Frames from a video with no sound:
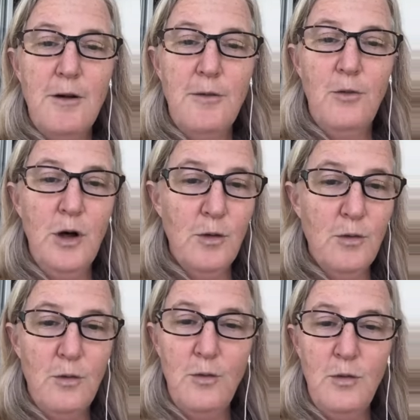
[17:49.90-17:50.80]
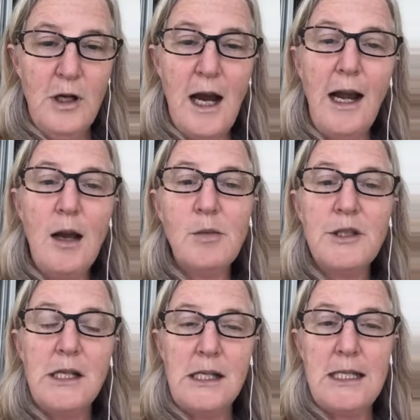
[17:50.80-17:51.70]
we're not able
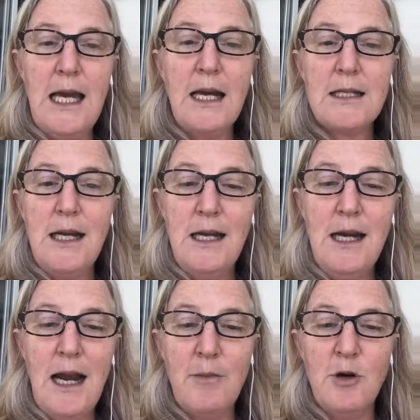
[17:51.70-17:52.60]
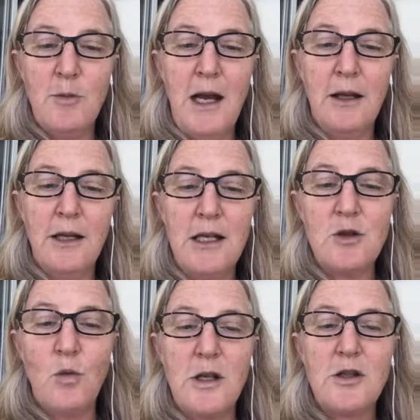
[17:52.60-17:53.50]
to detect any
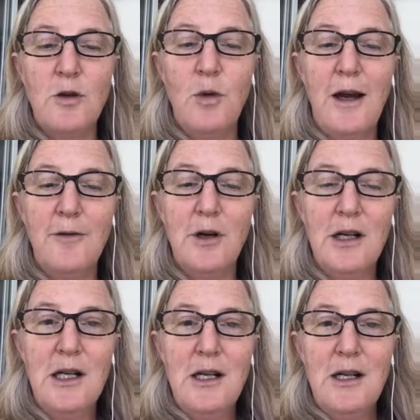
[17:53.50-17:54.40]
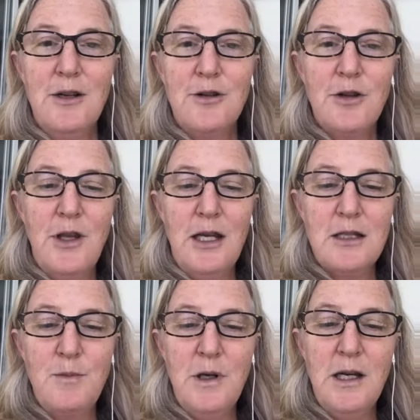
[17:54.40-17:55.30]
abnormalities whatsoever. So
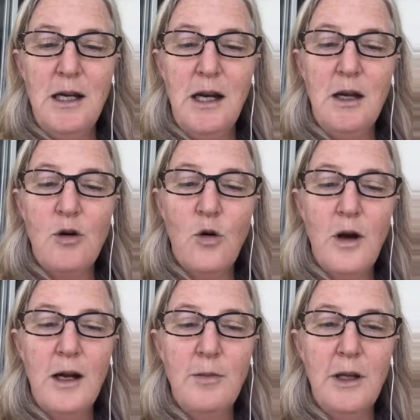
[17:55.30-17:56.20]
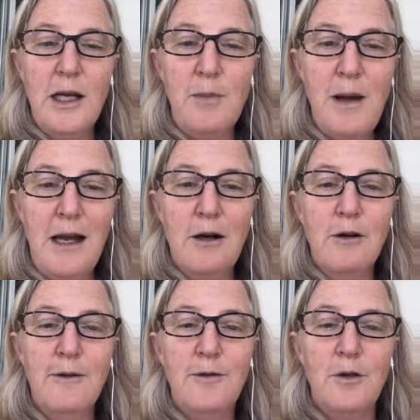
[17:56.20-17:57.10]
that's been an incredibly
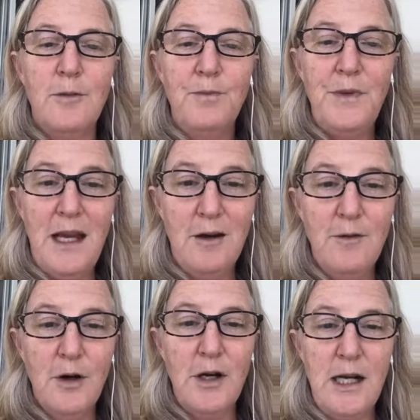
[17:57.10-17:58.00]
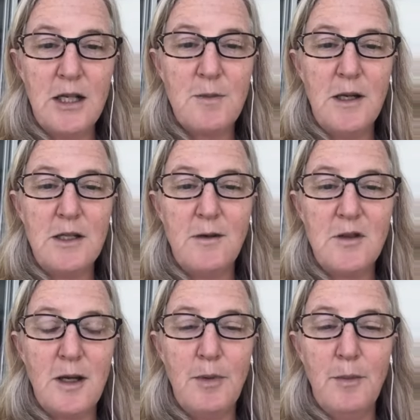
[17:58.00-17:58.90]
powerful and very inexpensive
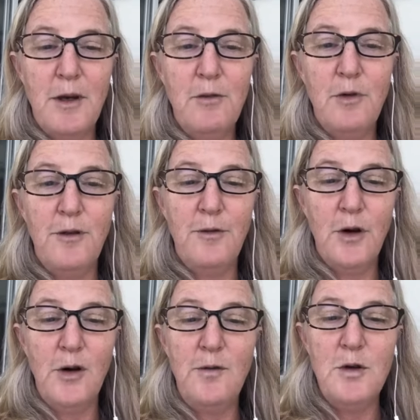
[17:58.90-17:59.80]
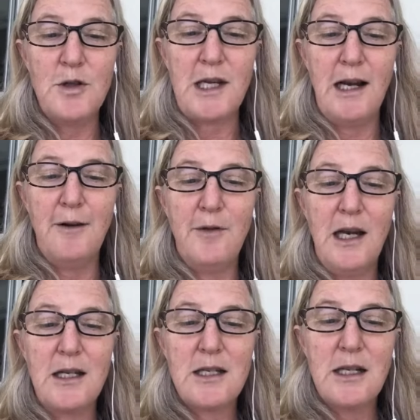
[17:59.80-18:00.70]
supplement with very few side
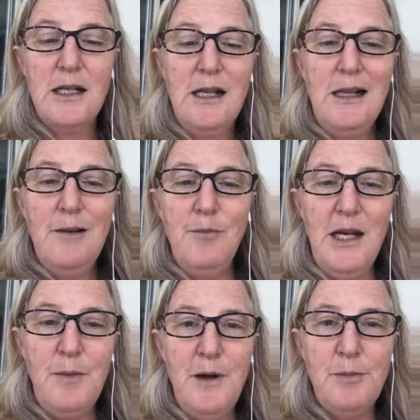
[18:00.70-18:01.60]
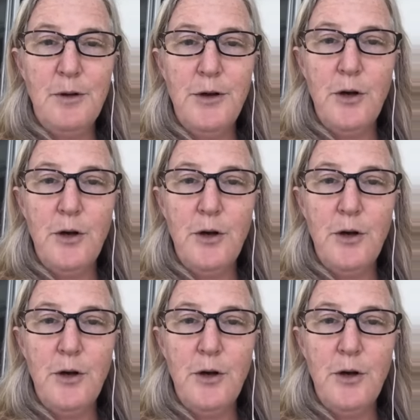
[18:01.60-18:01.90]
effects. Many people know